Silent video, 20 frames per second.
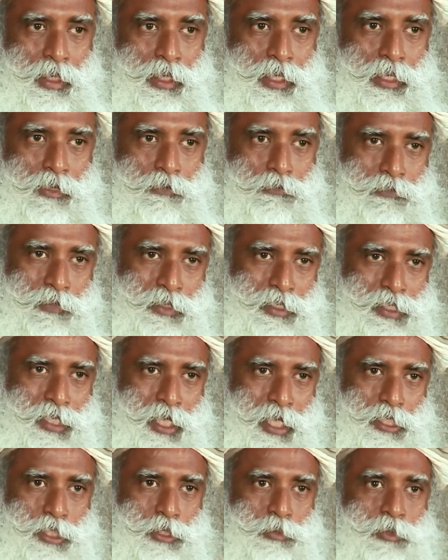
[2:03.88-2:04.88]
If this
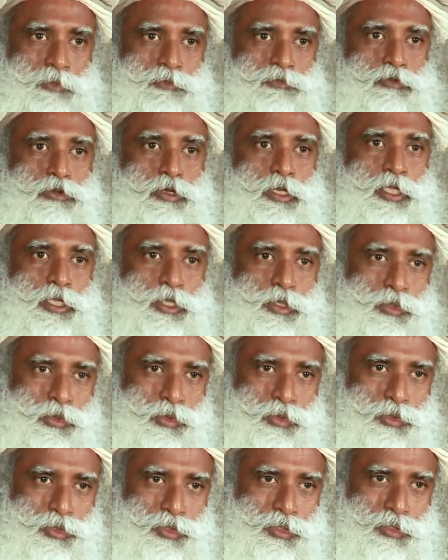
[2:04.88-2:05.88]
has to be fully
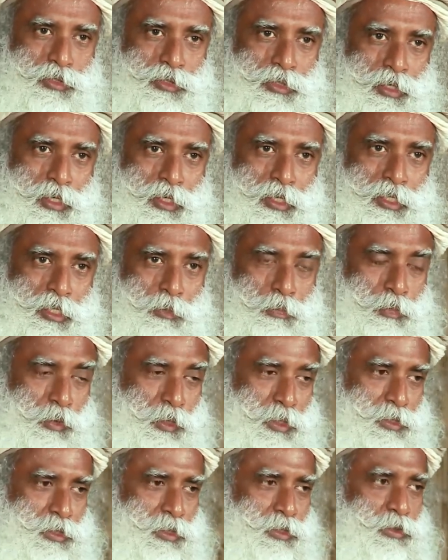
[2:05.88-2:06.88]
used, the
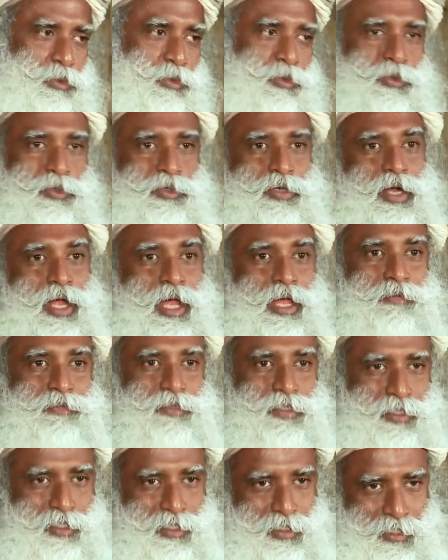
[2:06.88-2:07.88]
person who
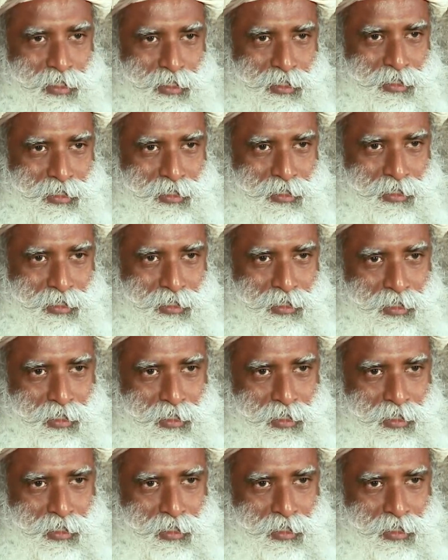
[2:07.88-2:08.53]
drives this